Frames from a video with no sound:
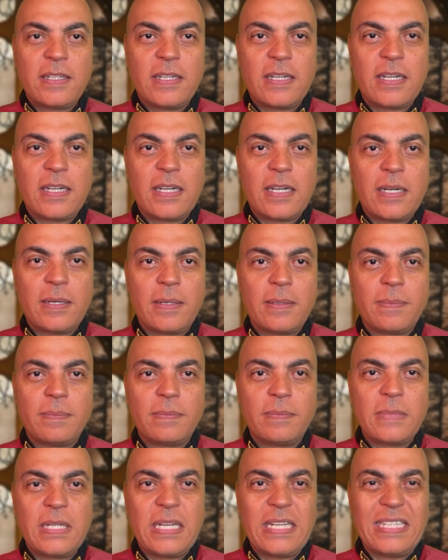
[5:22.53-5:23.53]

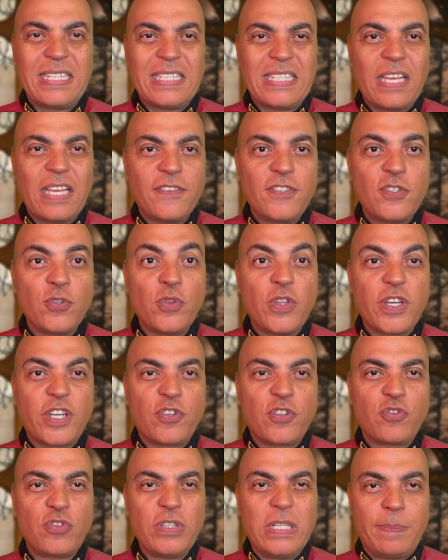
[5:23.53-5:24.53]
and it gives you the
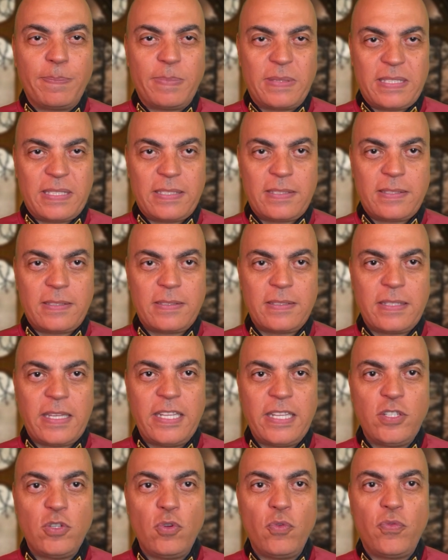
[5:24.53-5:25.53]
creeps
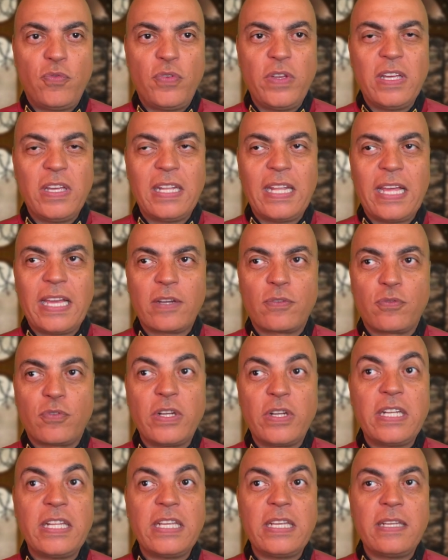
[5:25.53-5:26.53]
and you feel like
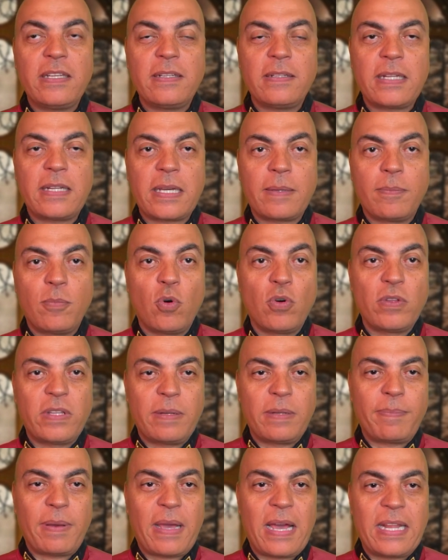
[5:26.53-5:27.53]
really, like more
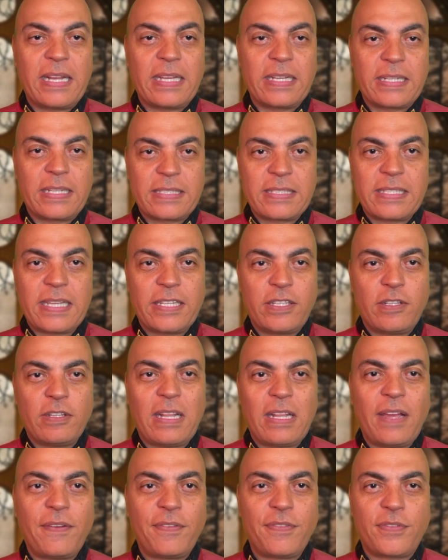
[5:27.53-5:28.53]
than panic, it's like
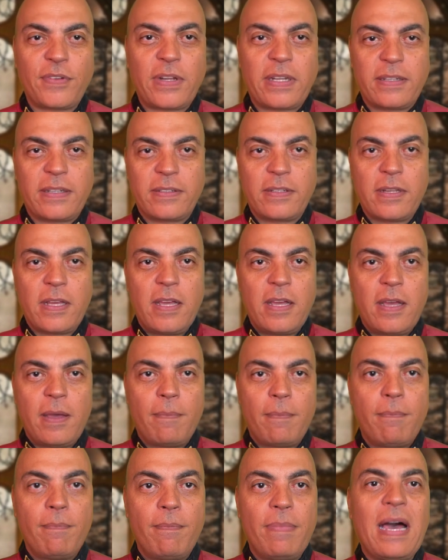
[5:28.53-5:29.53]
your life threatened,
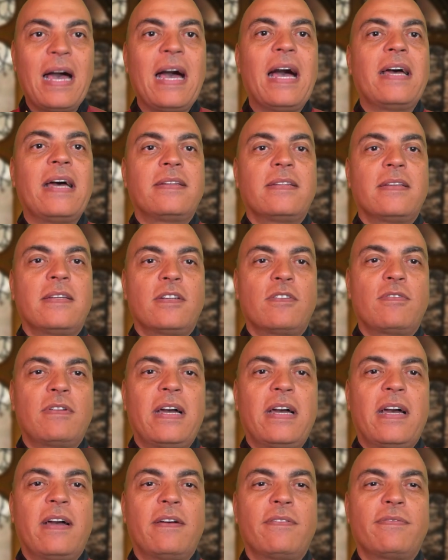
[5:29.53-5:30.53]
bad
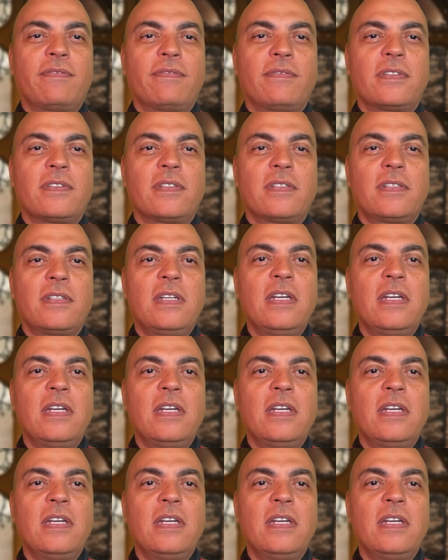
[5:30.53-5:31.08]
craft.